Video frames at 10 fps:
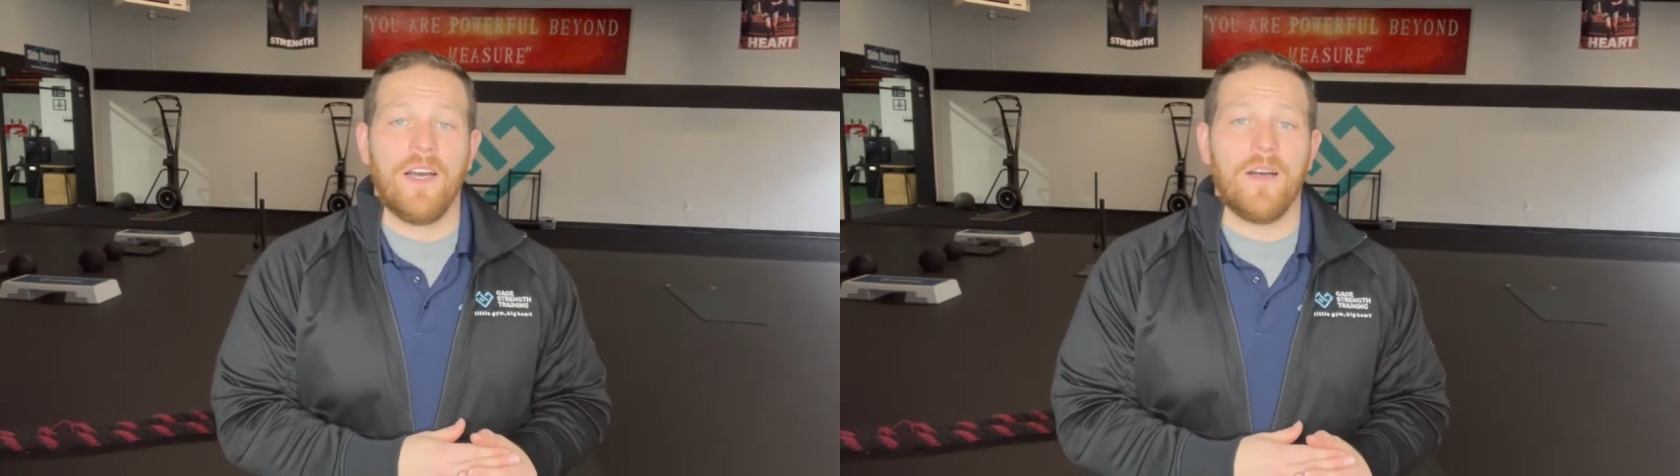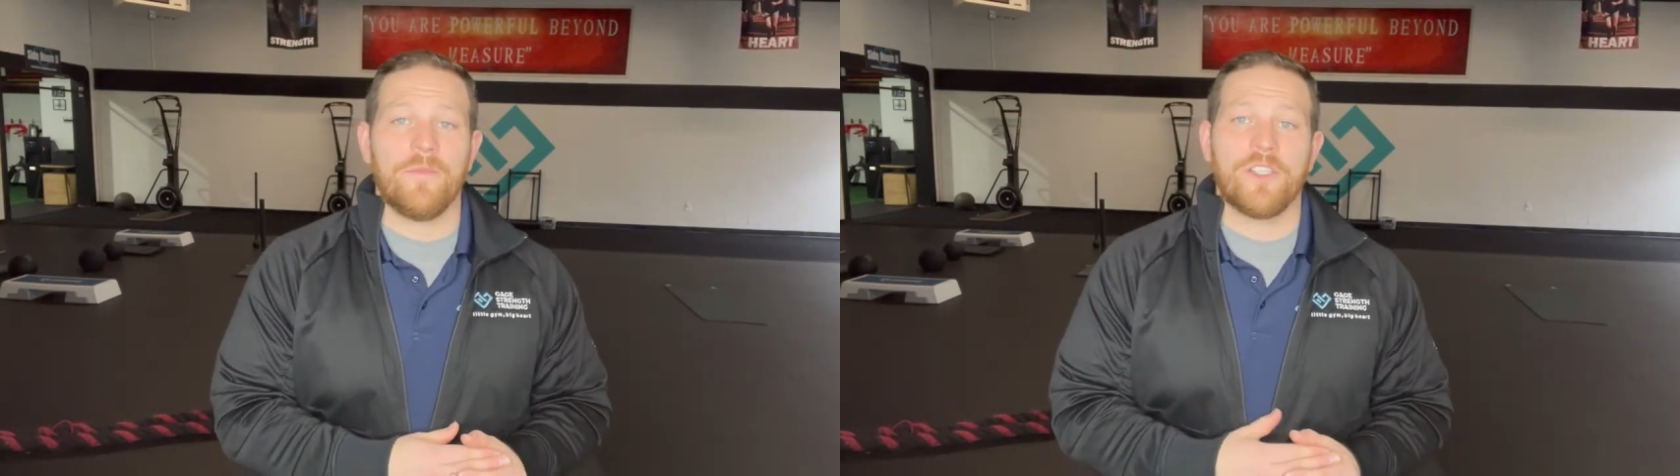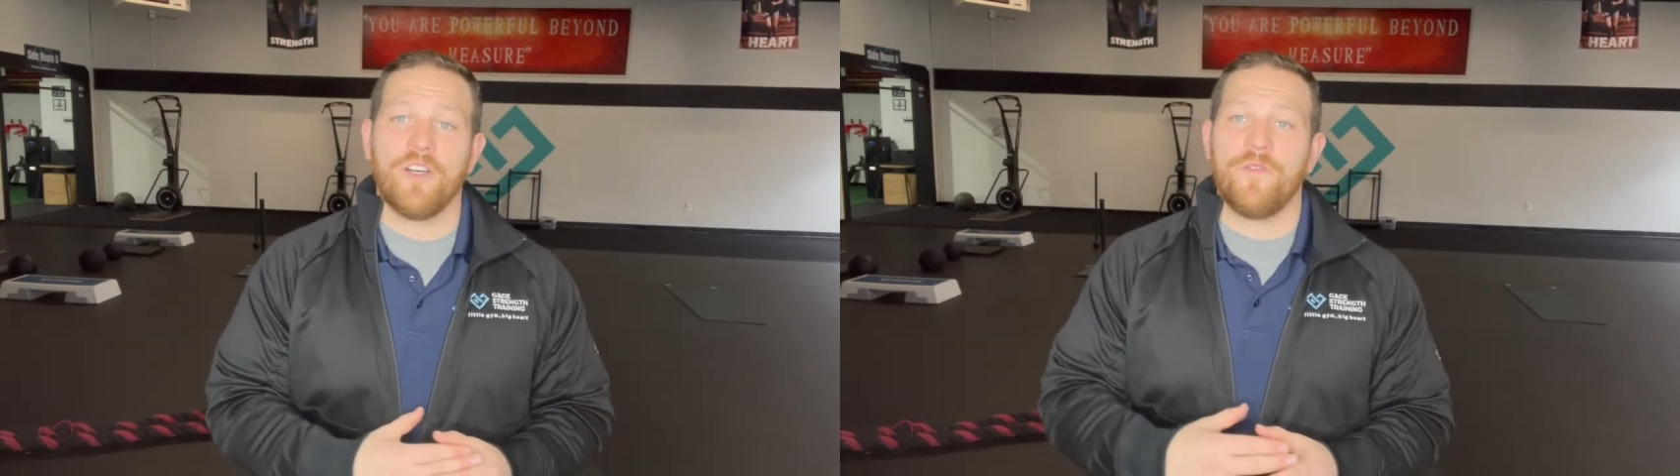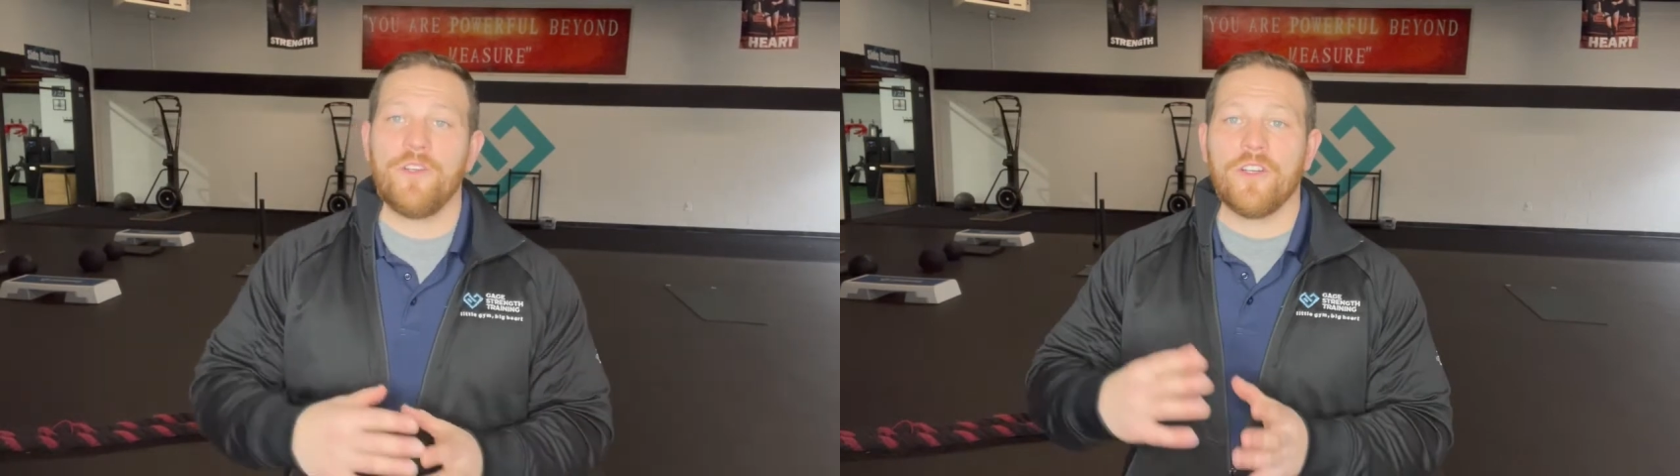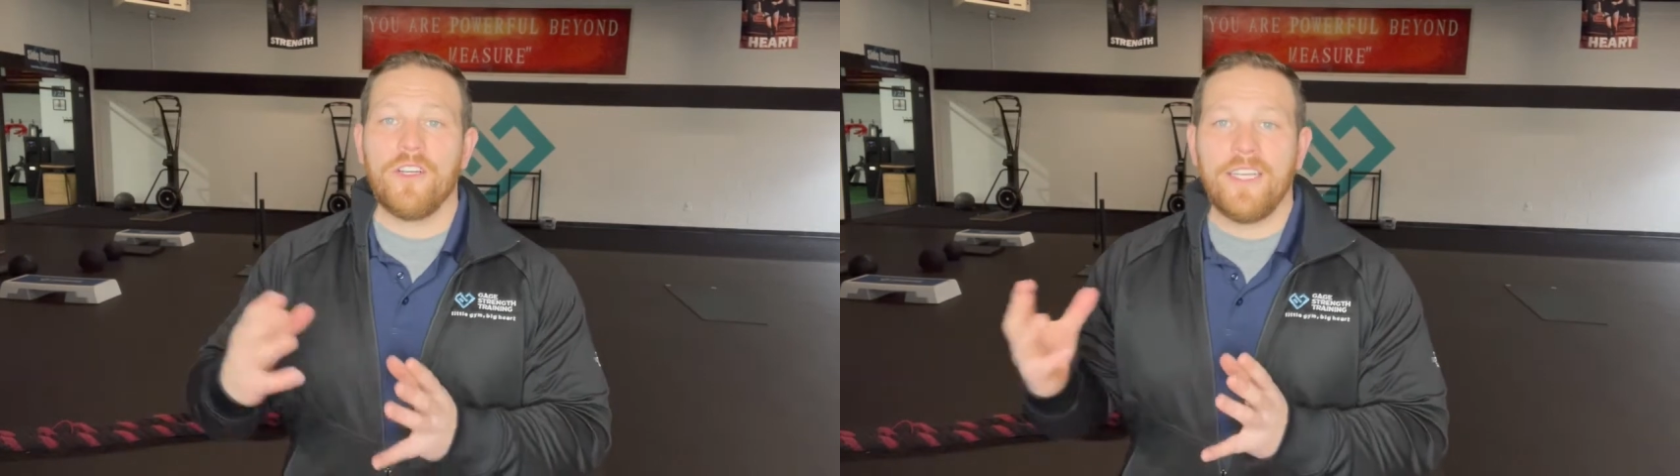So if
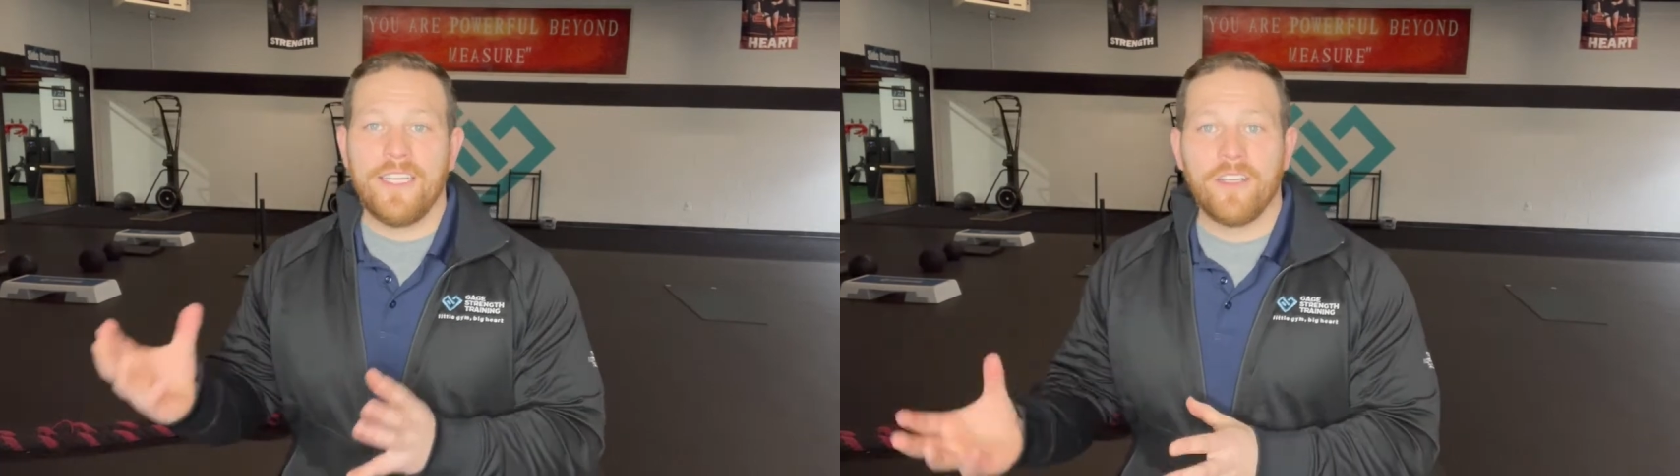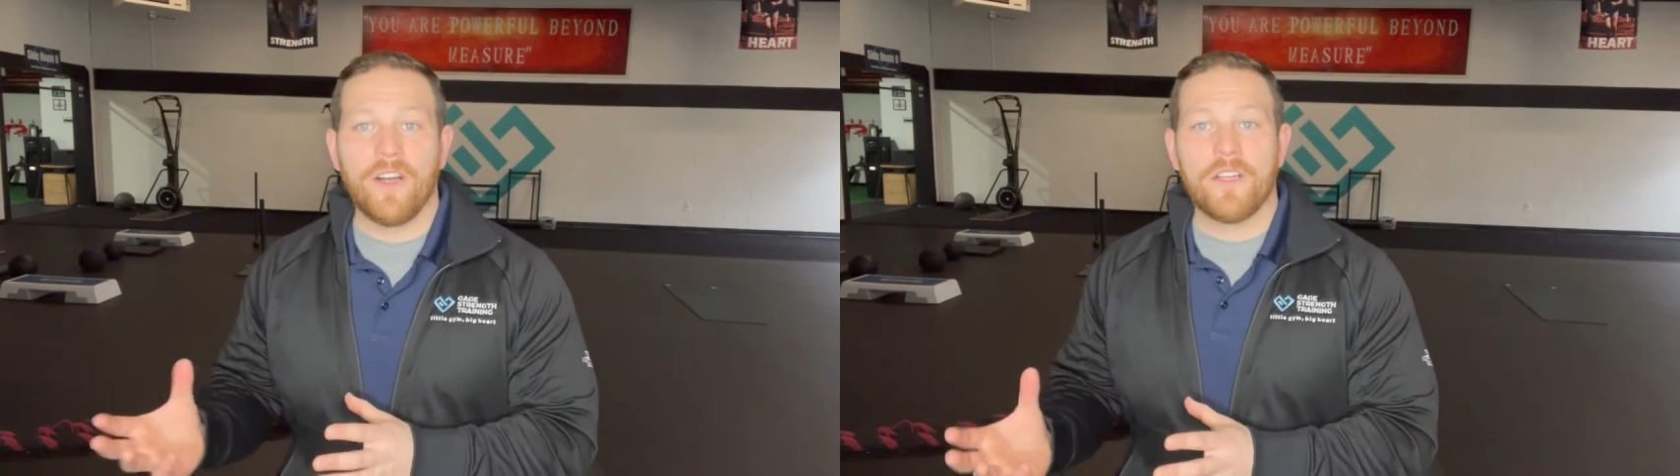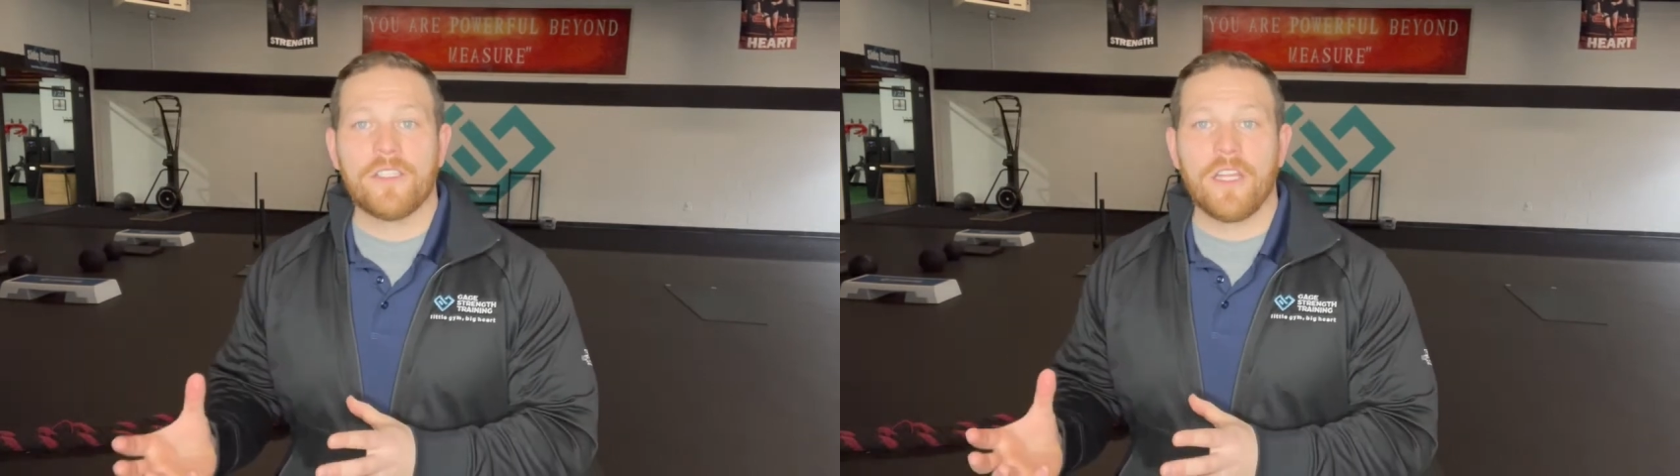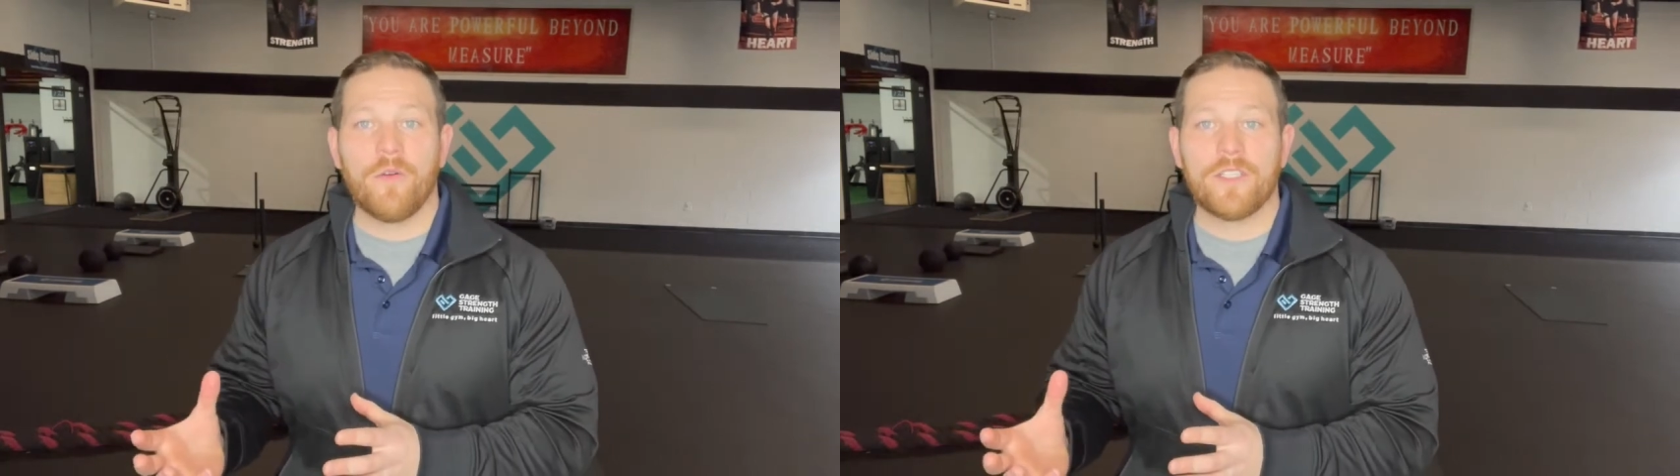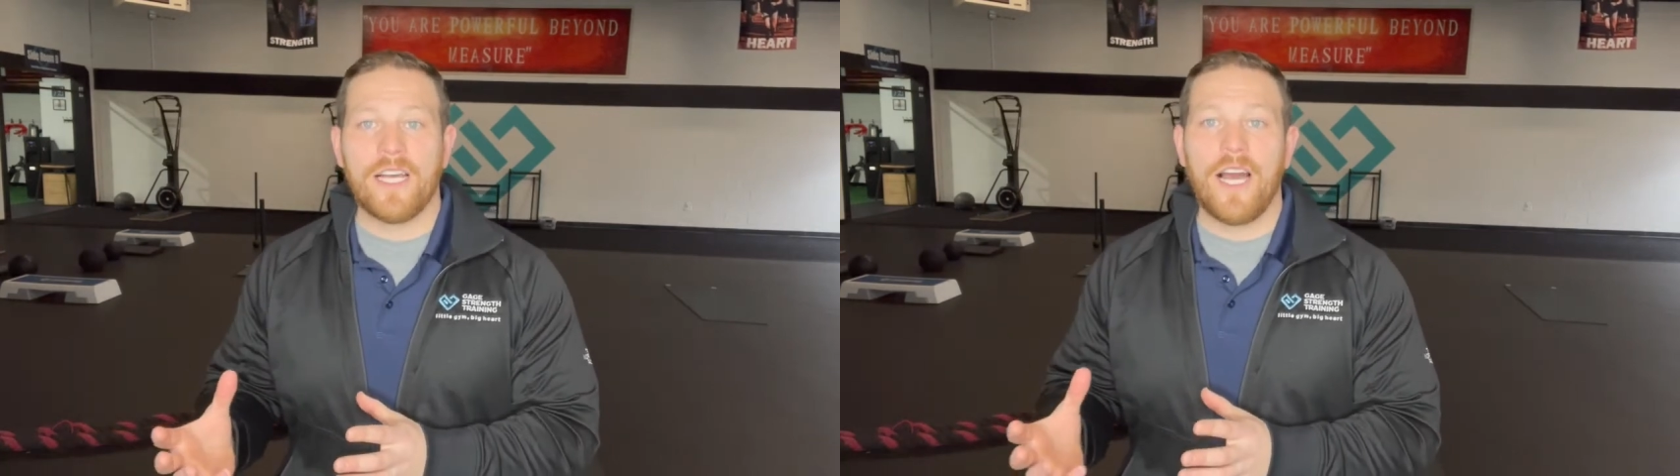you're here at a
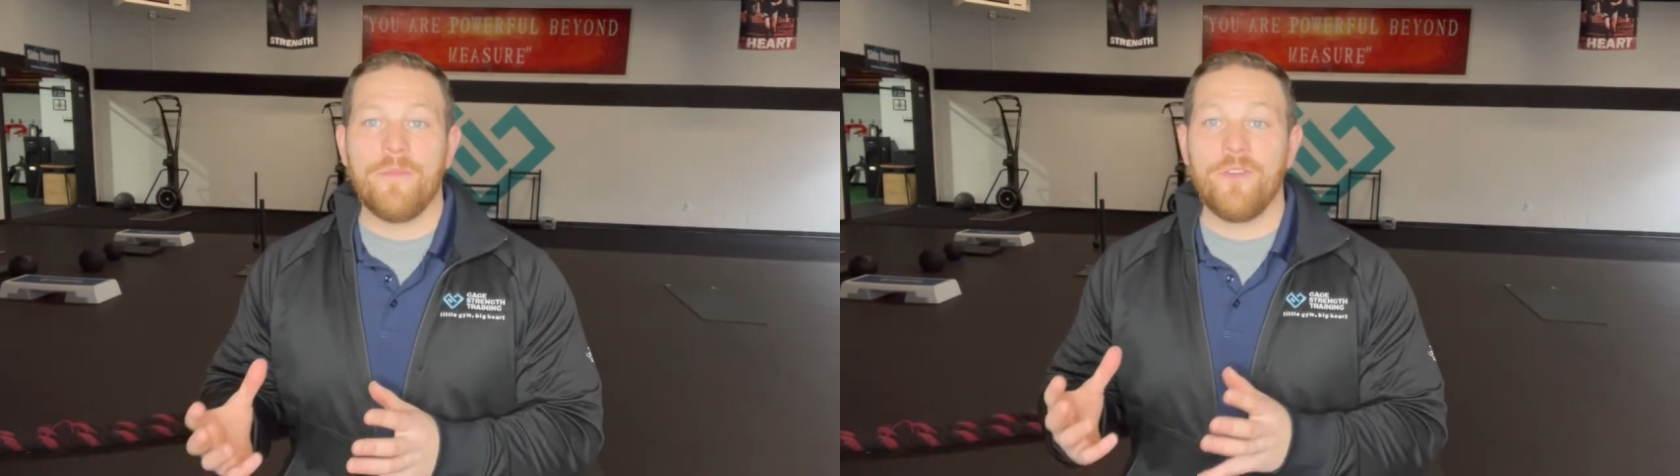slower time,